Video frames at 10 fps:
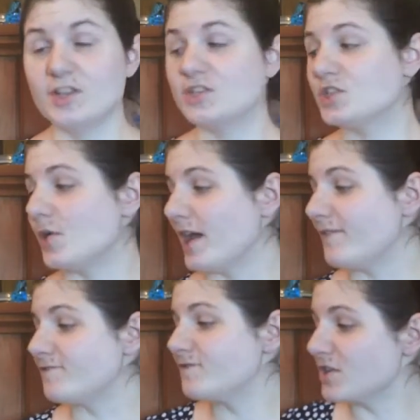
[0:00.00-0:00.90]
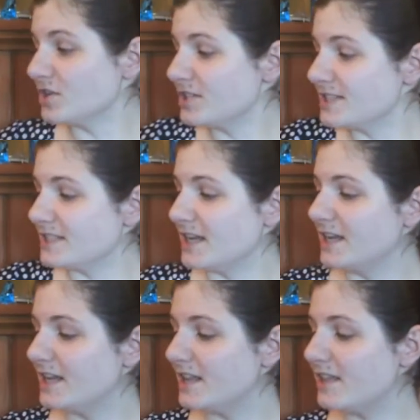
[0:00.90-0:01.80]
So at first
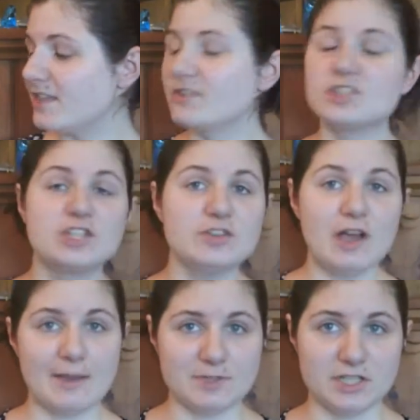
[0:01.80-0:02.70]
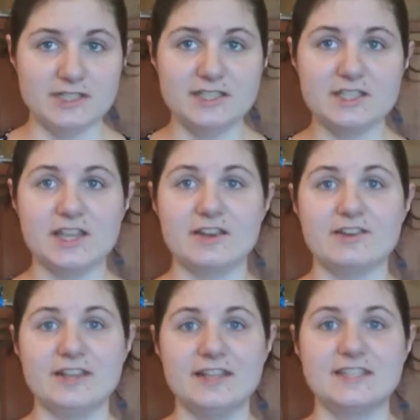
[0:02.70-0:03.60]
there's two options. There
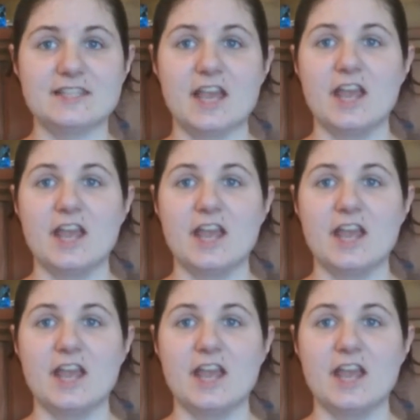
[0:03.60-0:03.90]
is